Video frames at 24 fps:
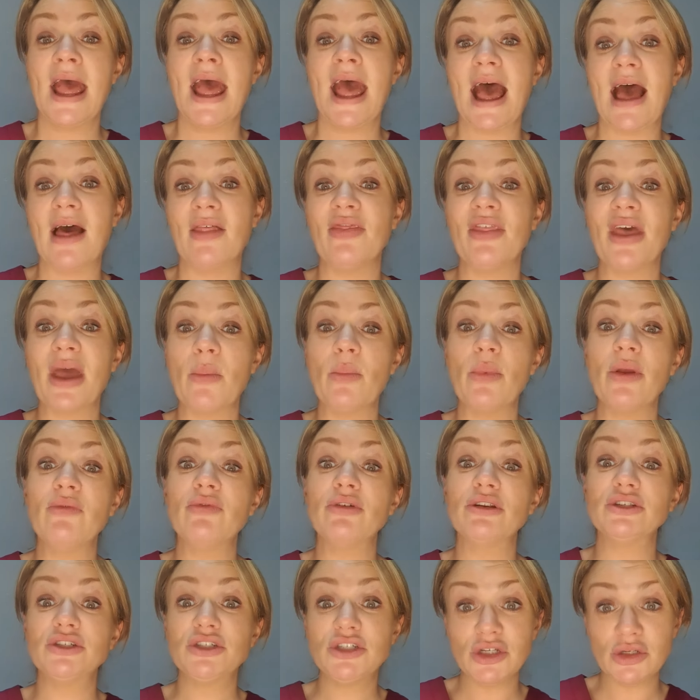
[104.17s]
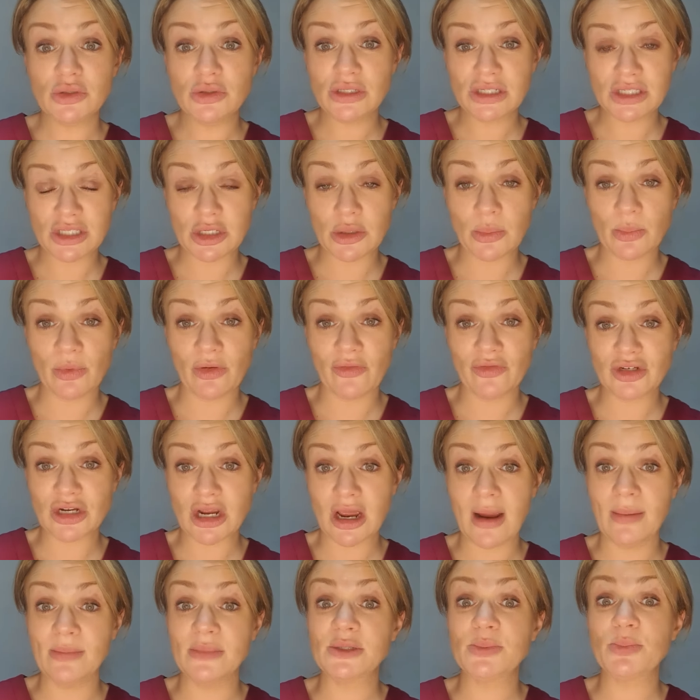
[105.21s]
And then we reduce the number of
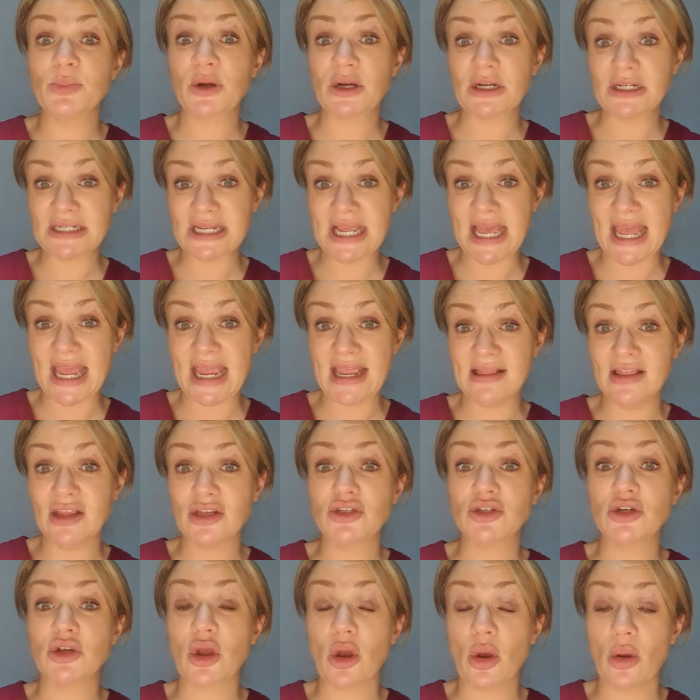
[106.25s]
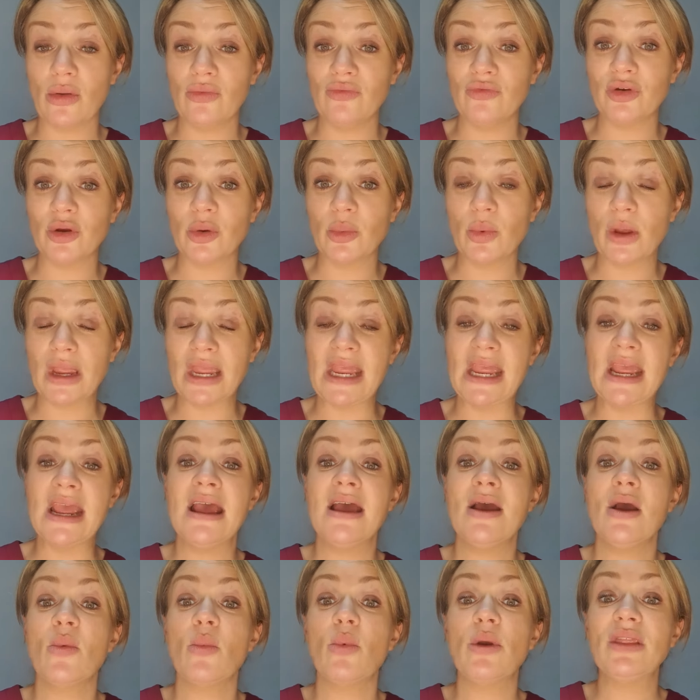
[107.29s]
times per day that you're going for a wee.
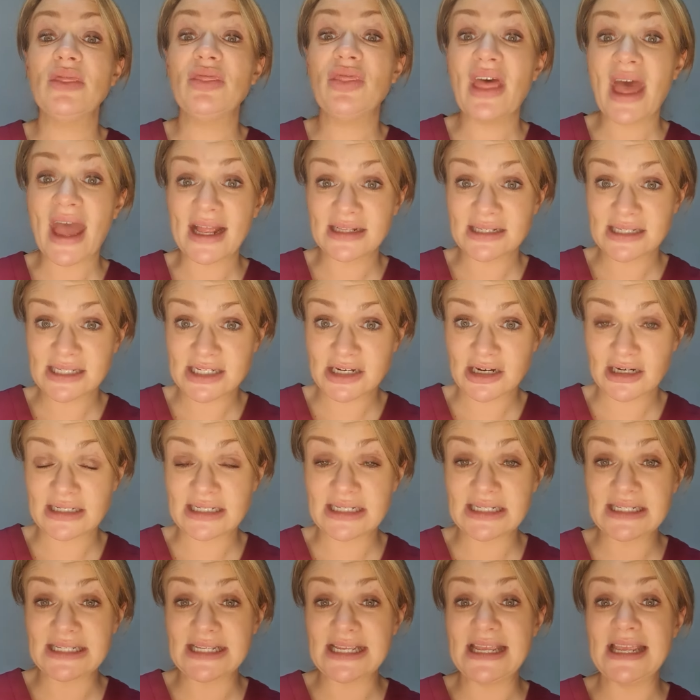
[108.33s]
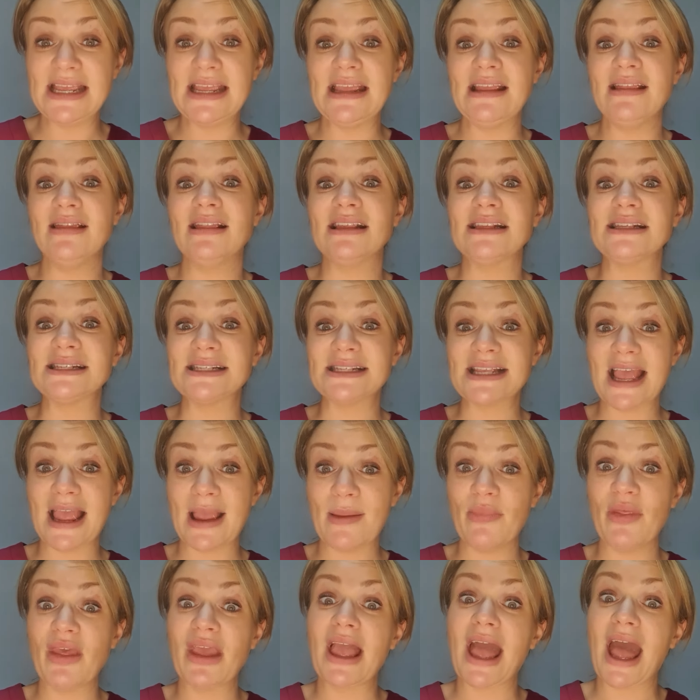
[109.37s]
We then start to see the
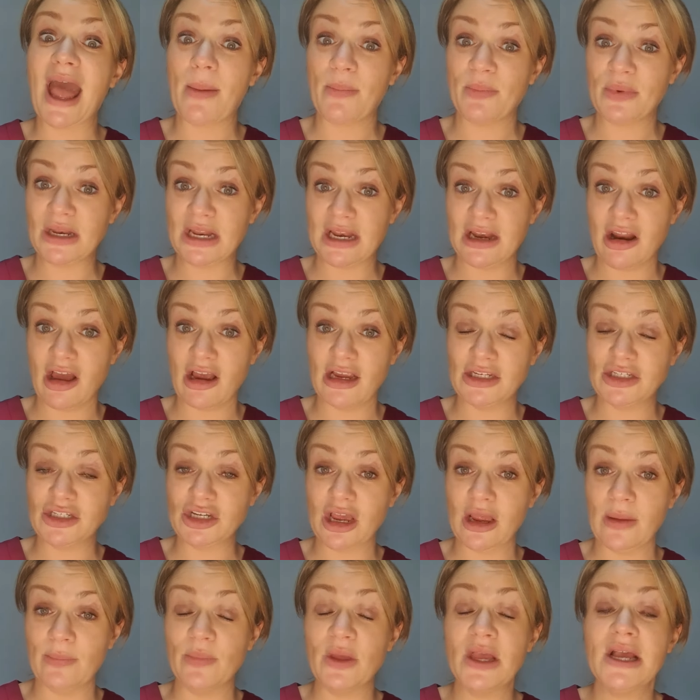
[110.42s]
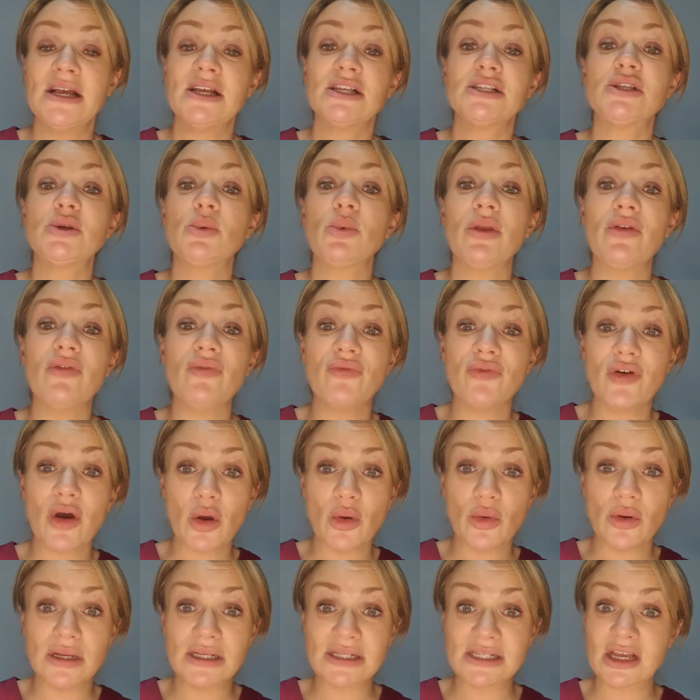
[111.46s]
same thing happen at night time. So we
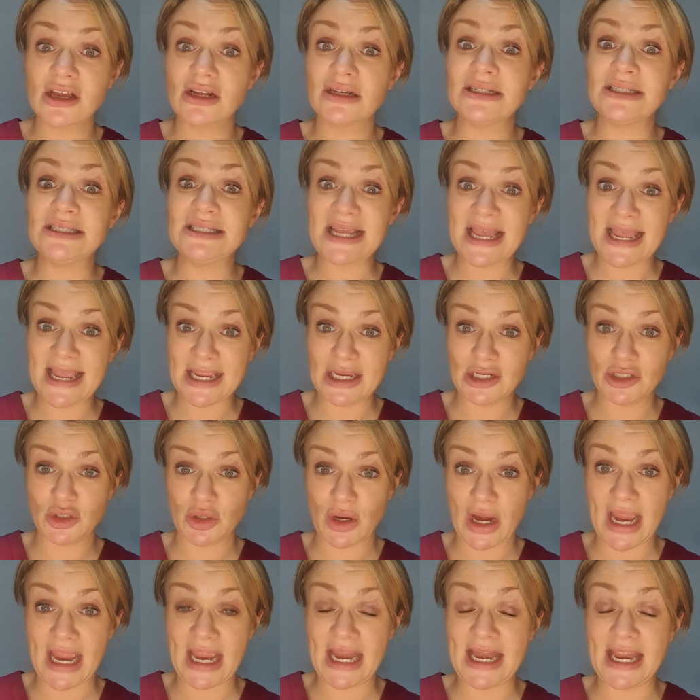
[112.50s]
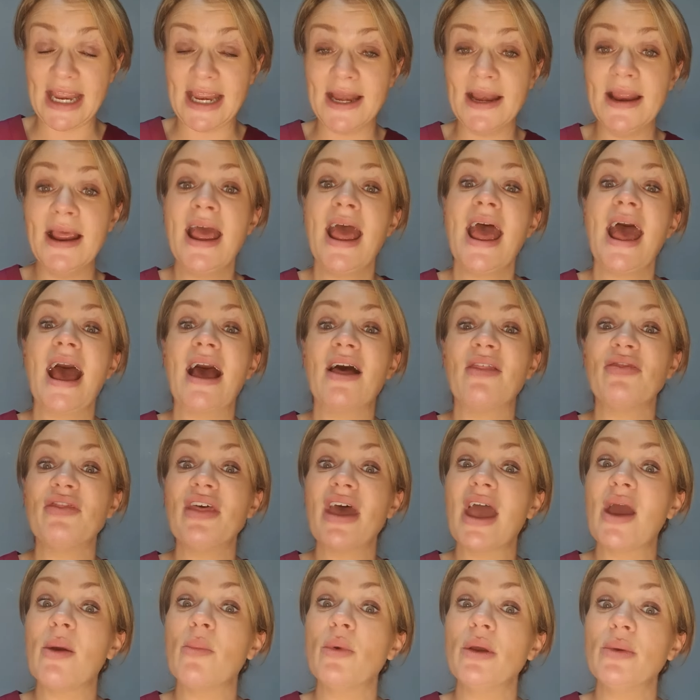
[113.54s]
focus on day training and
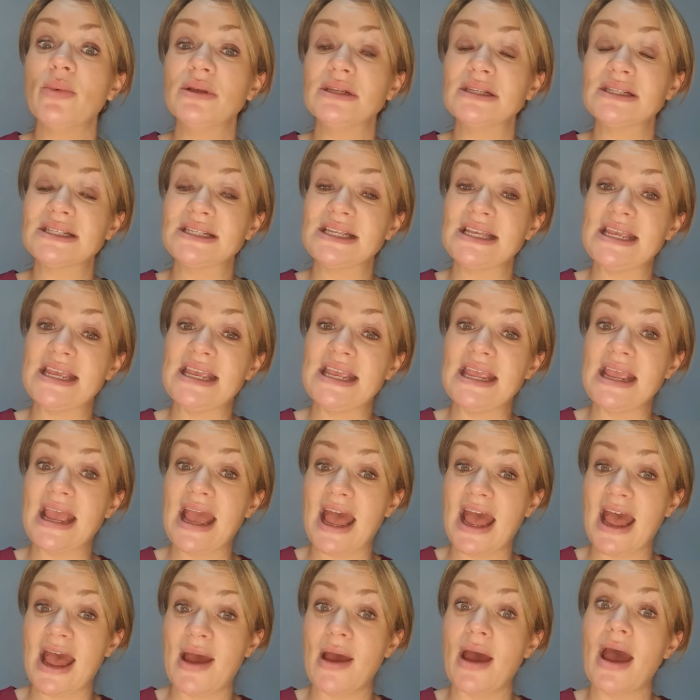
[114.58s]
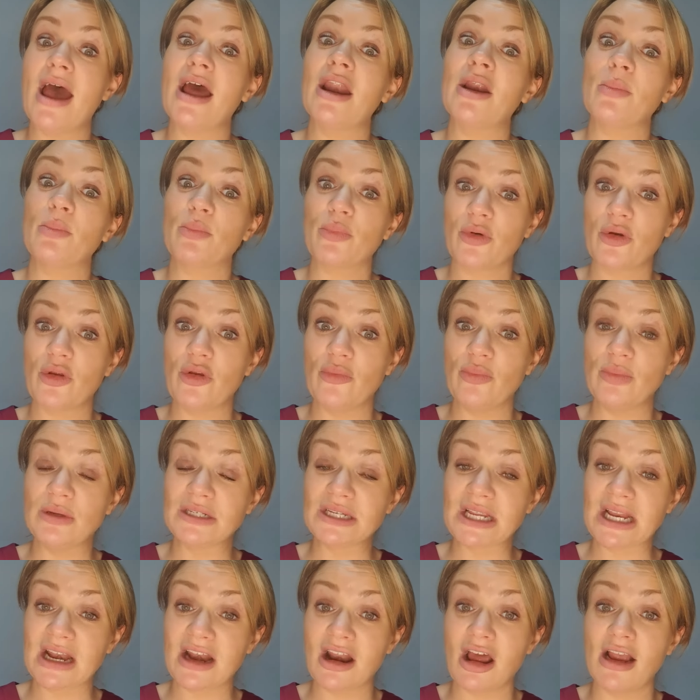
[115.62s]
then we will see an improvement
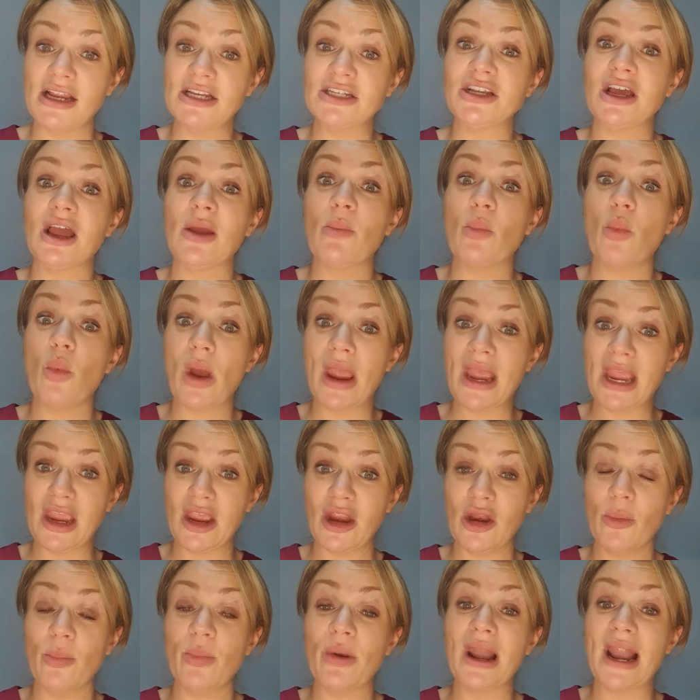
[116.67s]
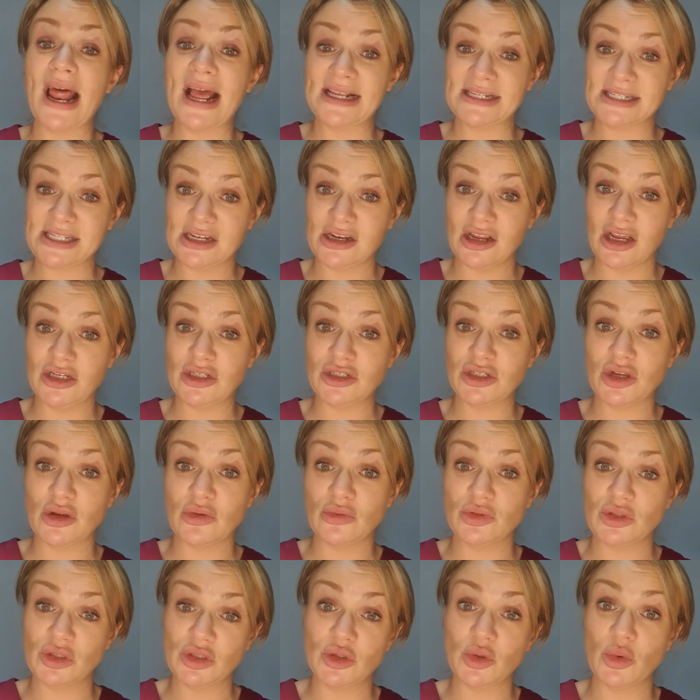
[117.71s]
at night time, waking up less at night to go
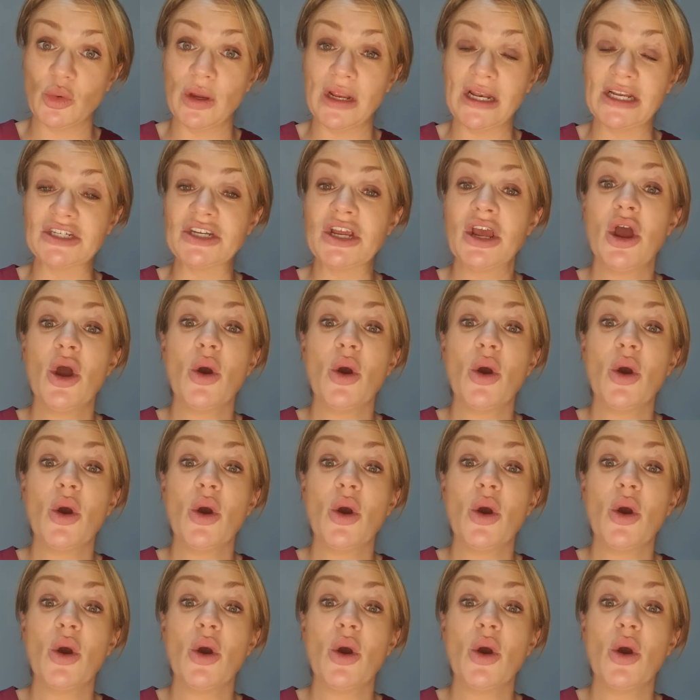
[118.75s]
to the toilet.